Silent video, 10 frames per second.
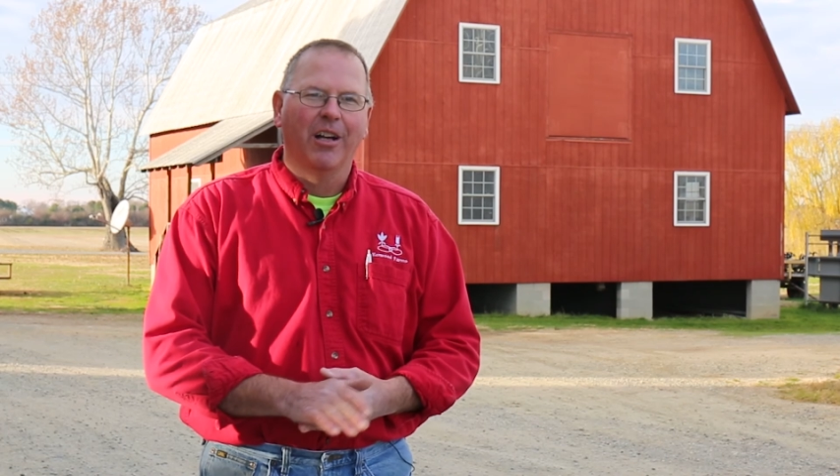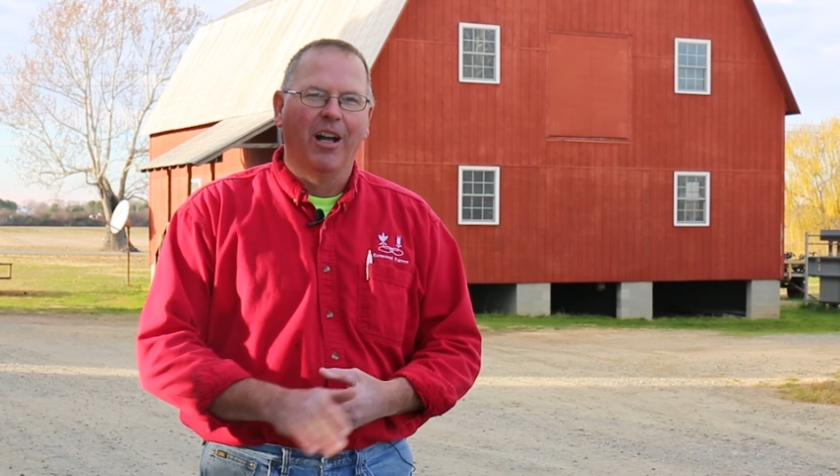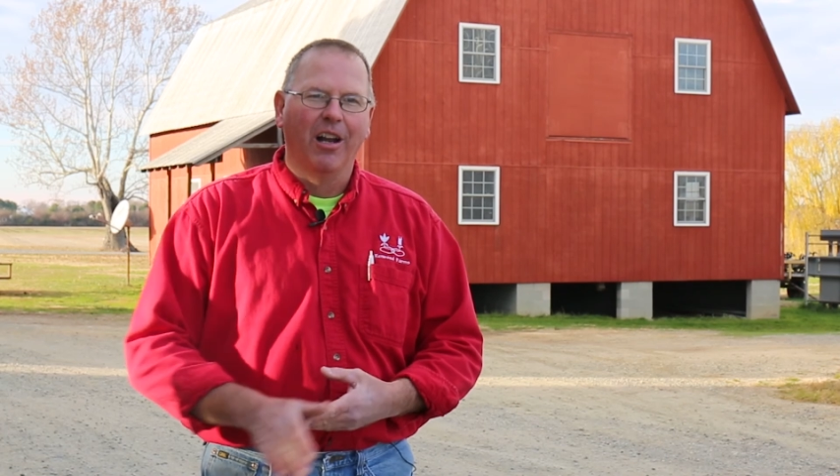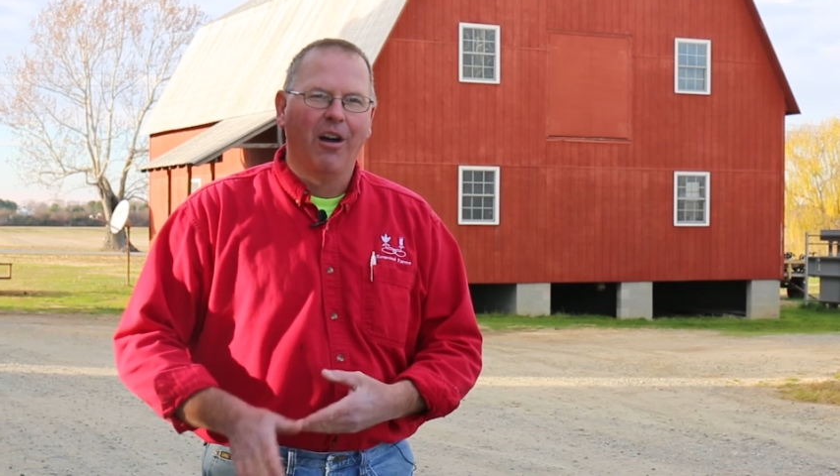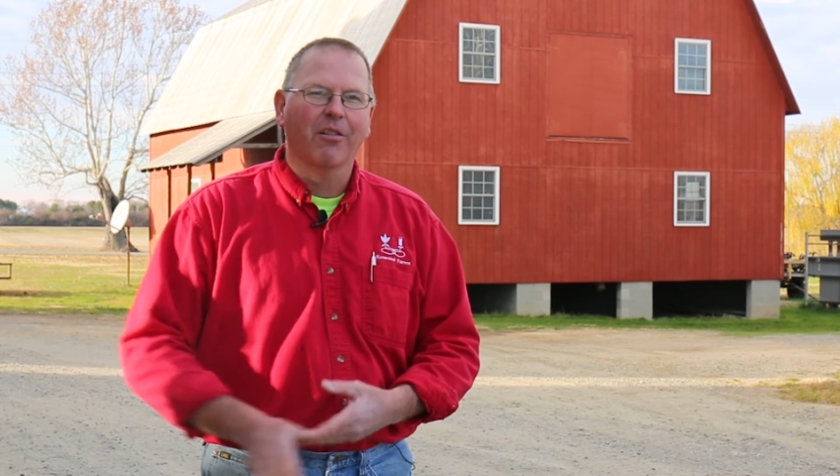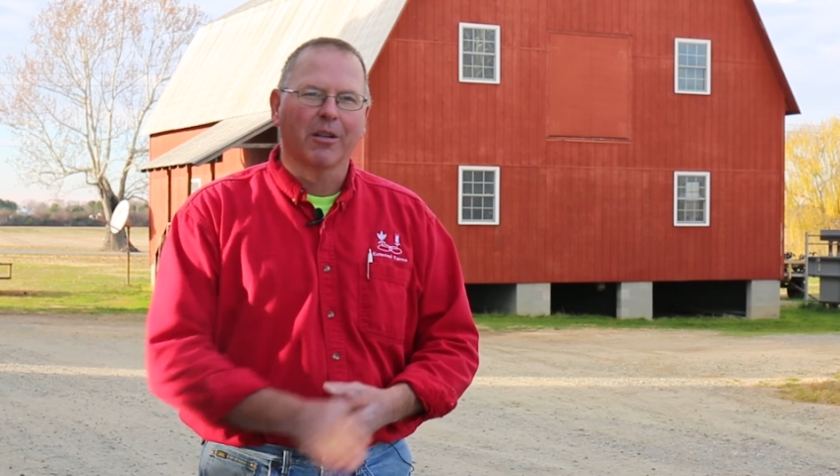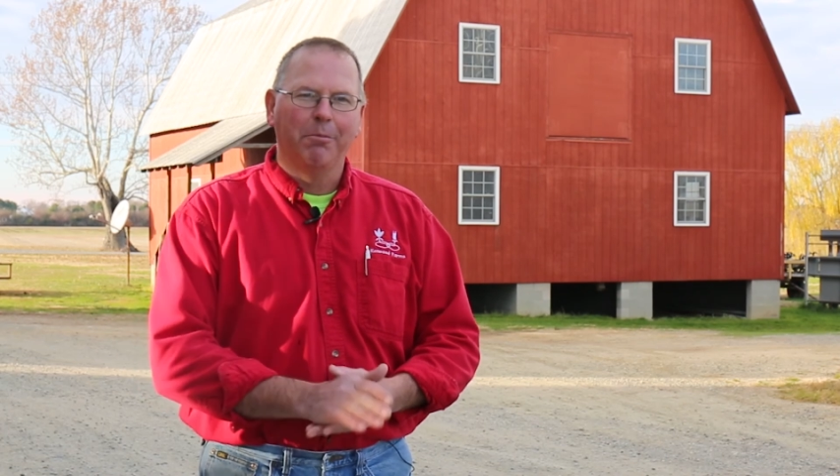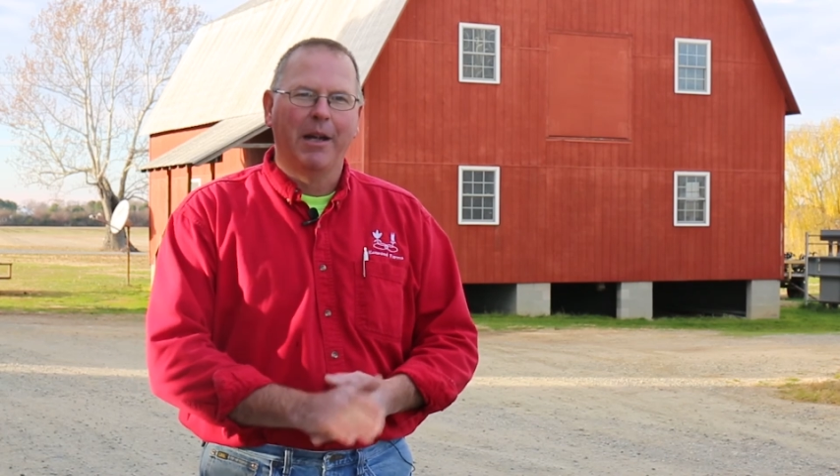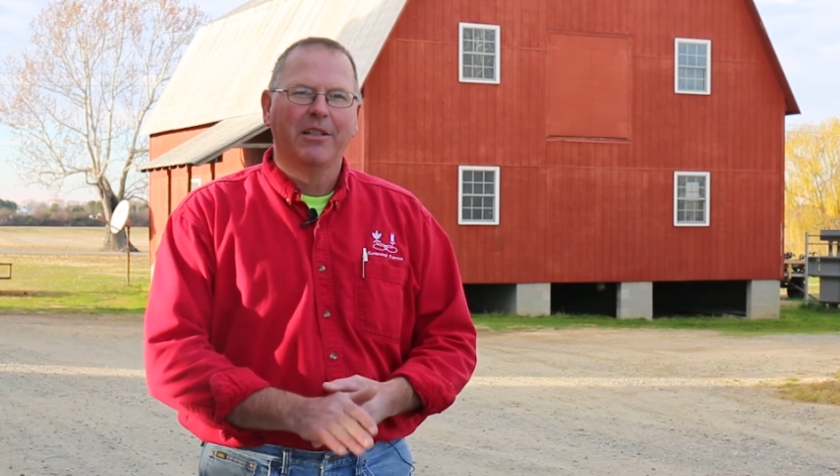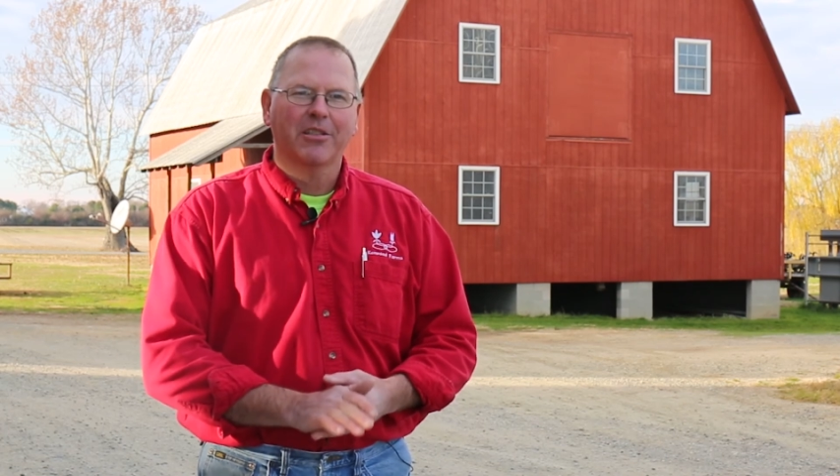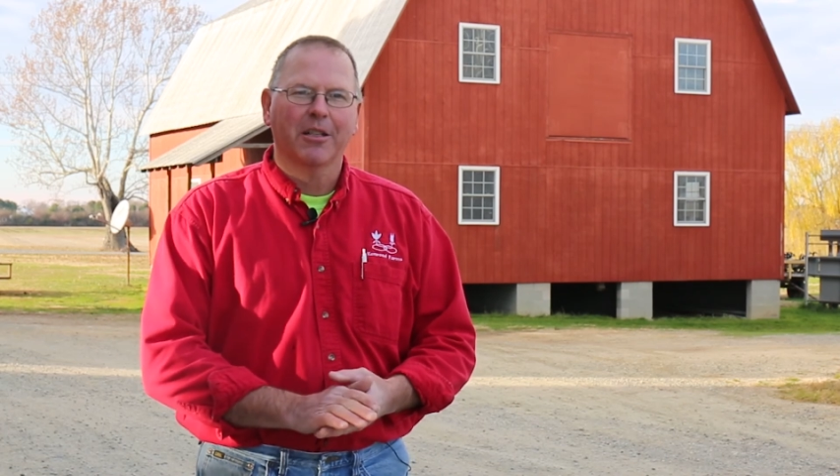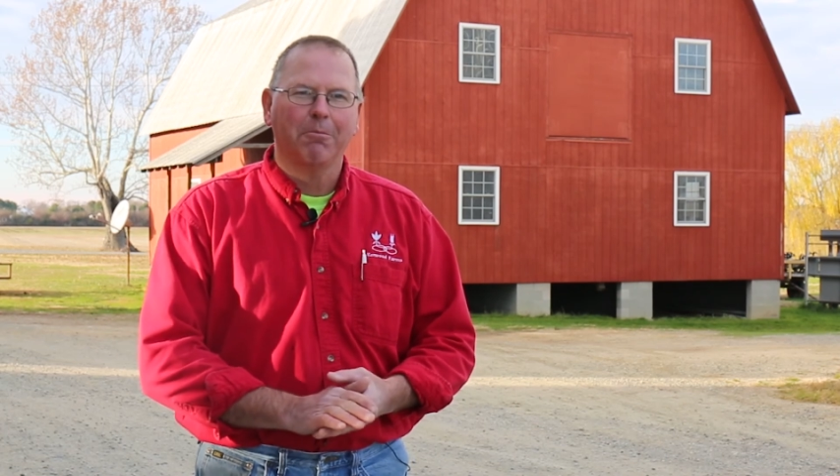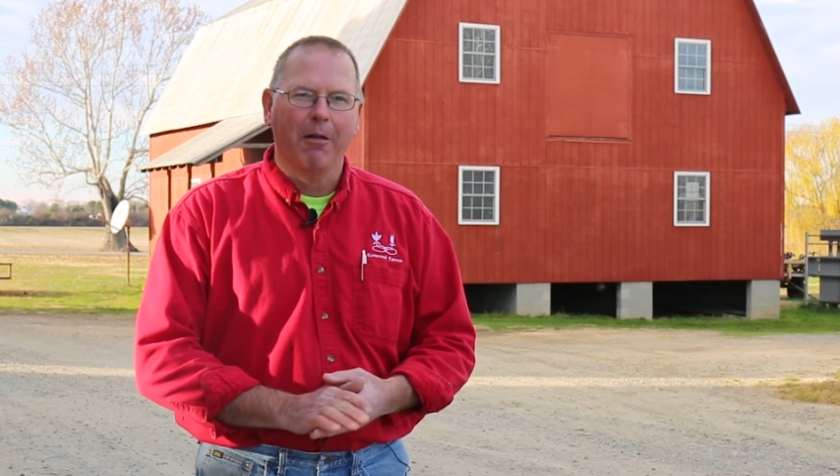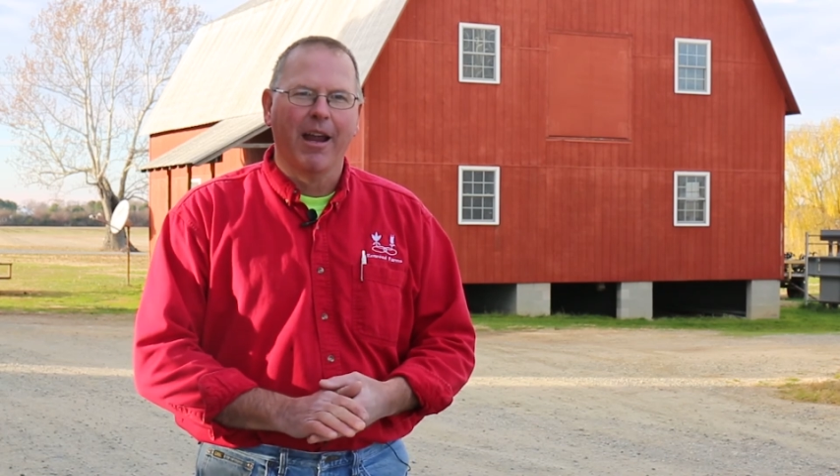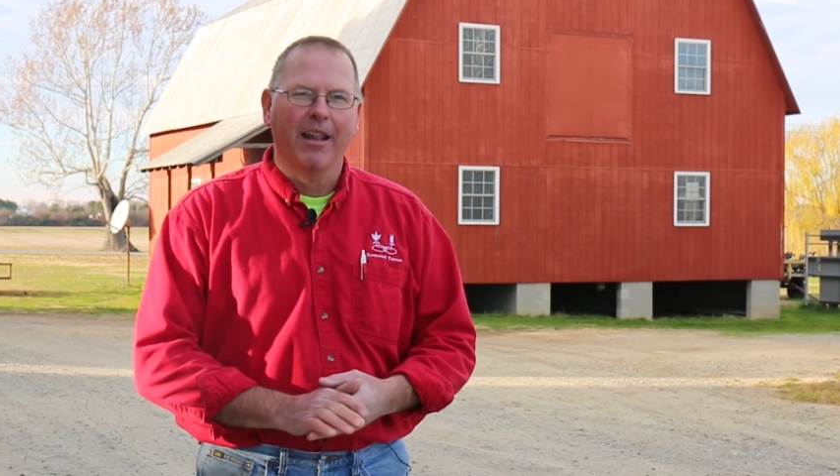along the base of the
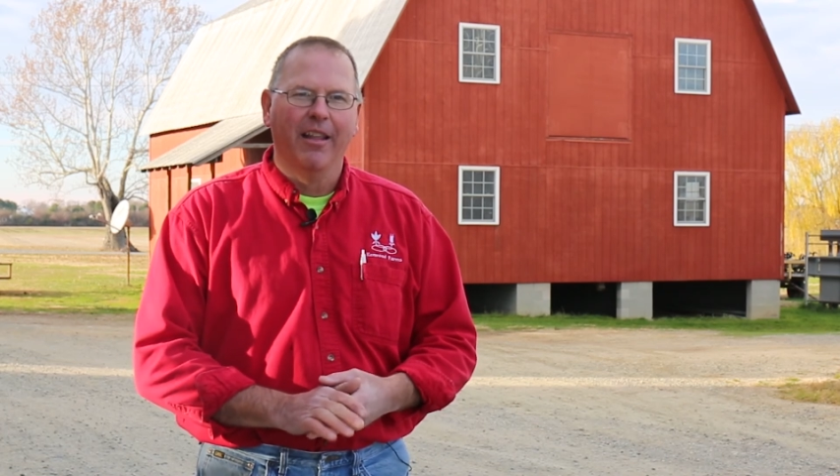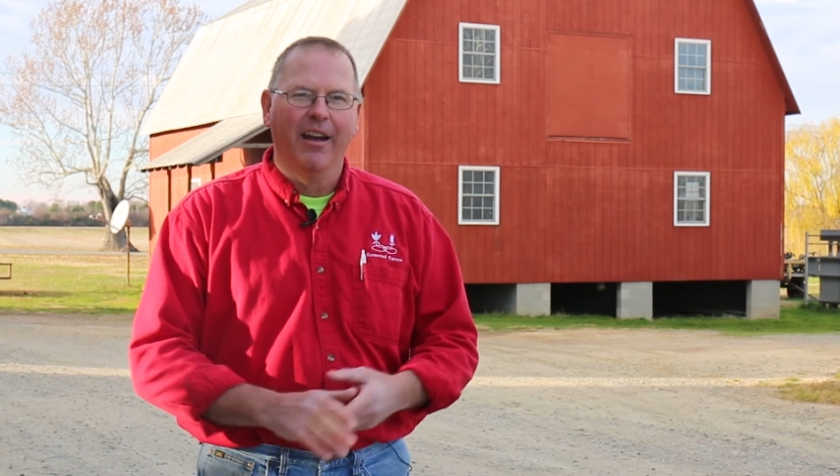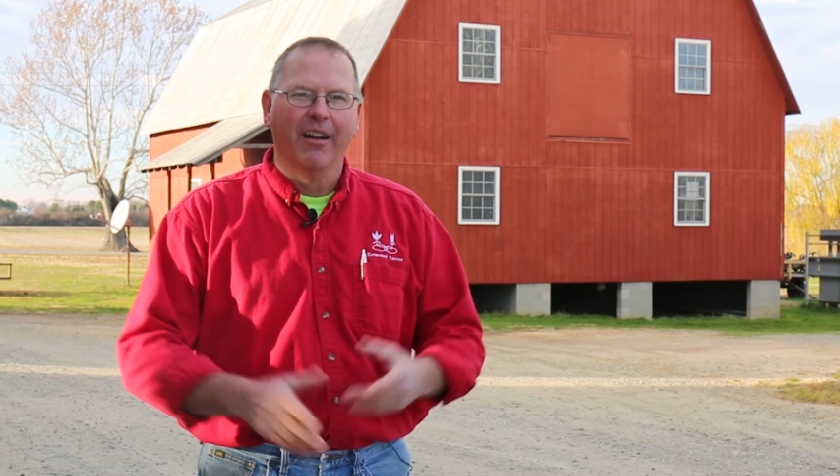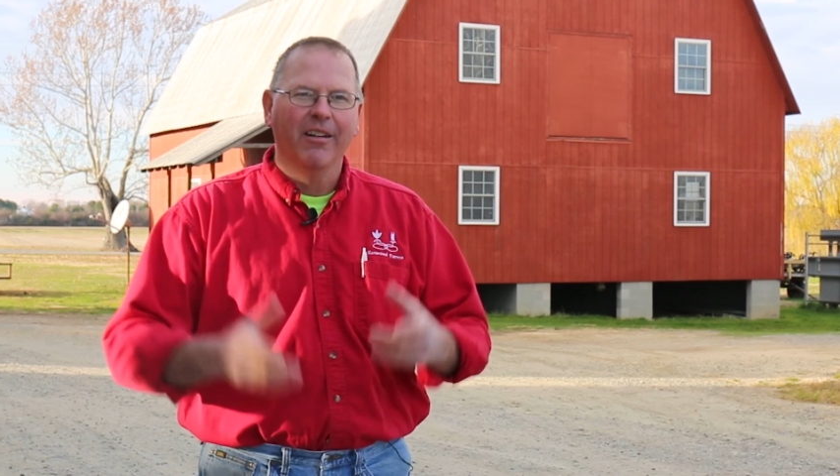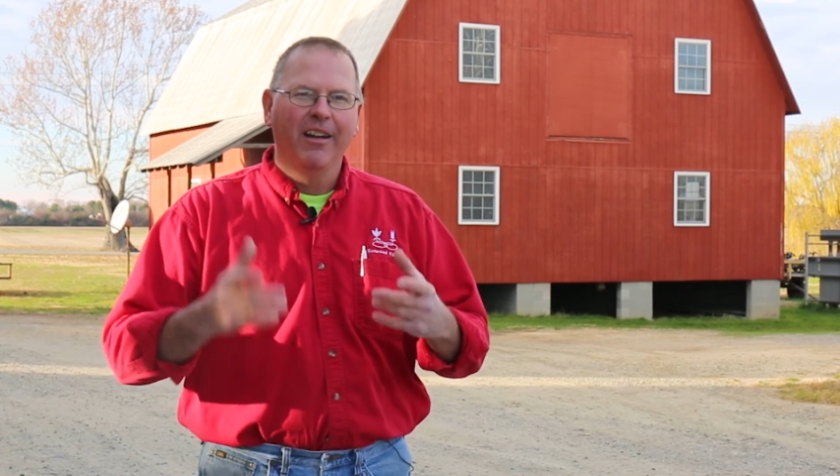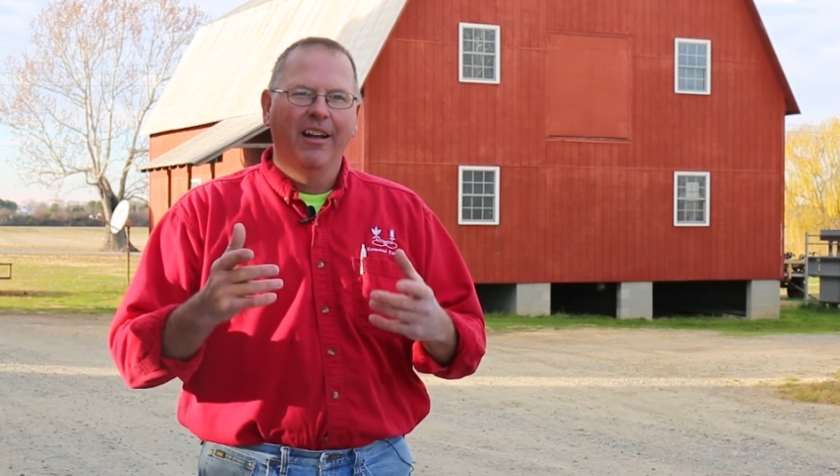plant there,